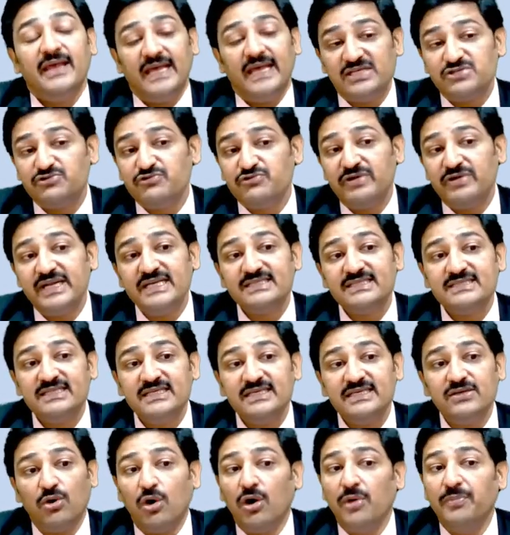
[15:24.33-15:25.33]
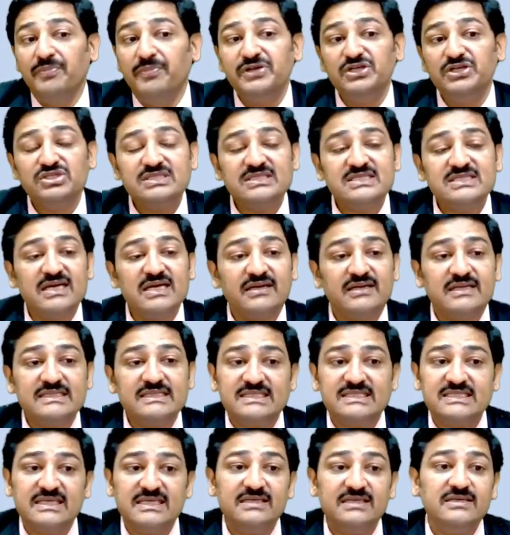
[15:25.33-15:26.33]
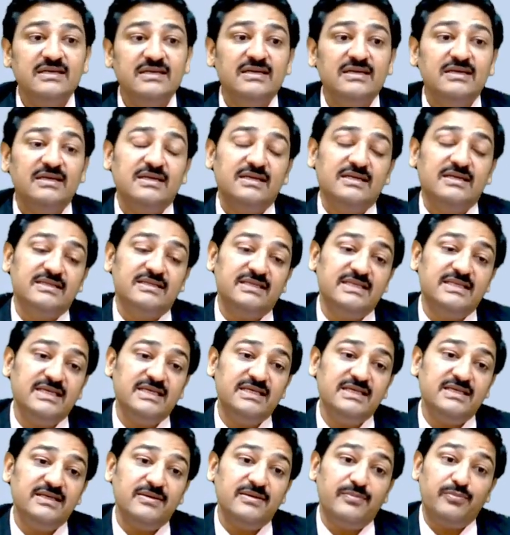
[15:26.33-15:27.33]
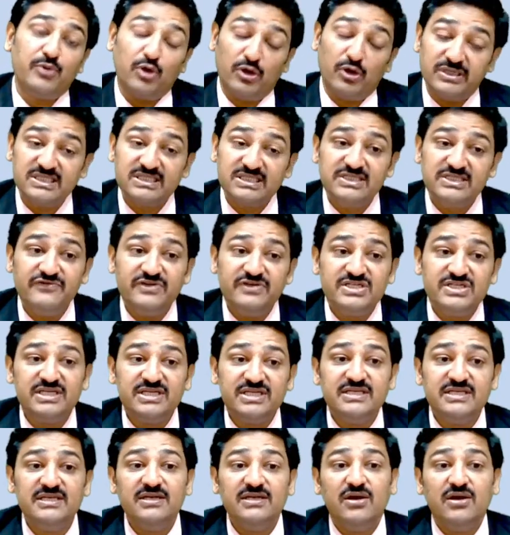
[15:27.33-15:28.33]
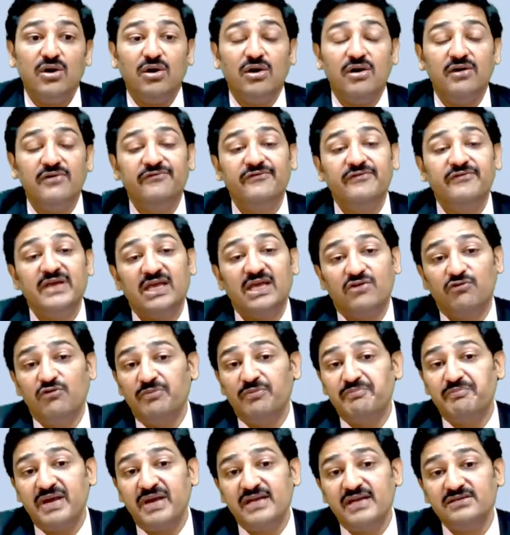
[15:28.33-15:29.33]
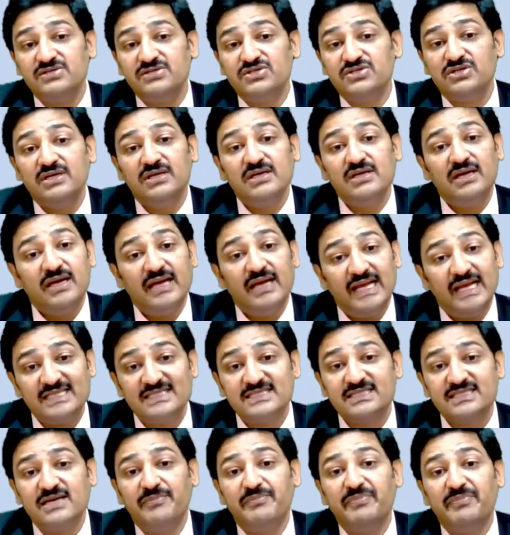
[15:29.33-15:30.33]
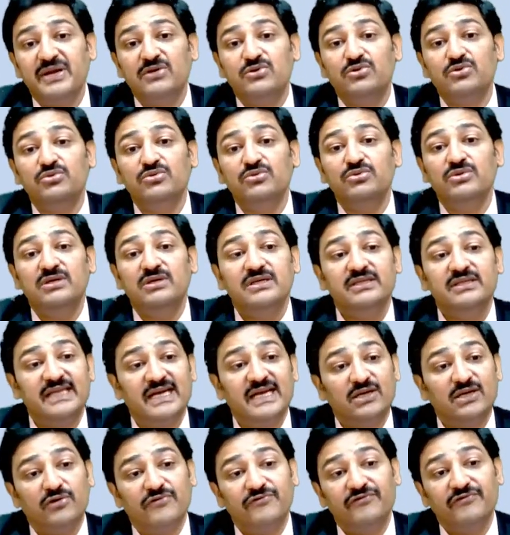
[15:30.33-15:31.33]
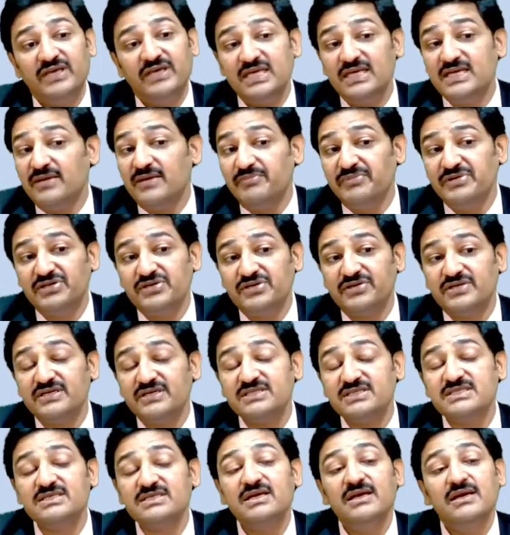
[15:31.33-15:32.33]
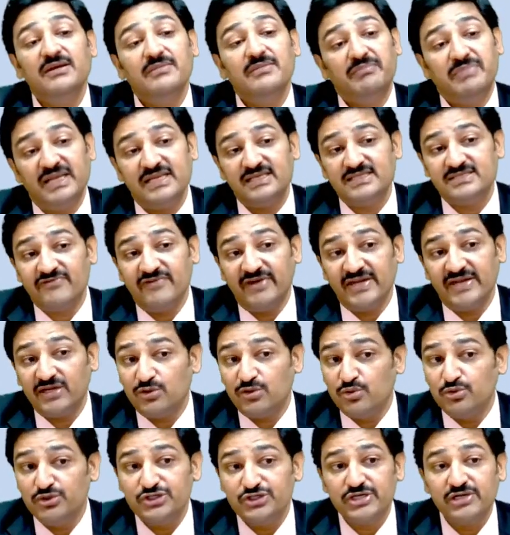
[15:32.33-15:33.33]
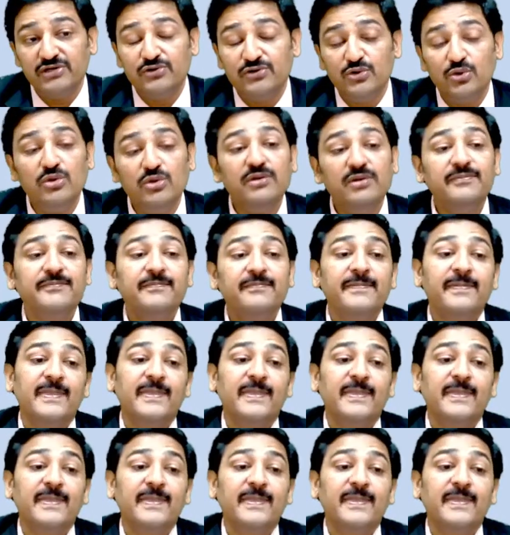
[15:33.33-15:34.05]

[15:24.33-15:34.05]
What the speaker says: As far as the operations are concerned, the productivity of equipment as compared to that of key competitors plays a very crucial role.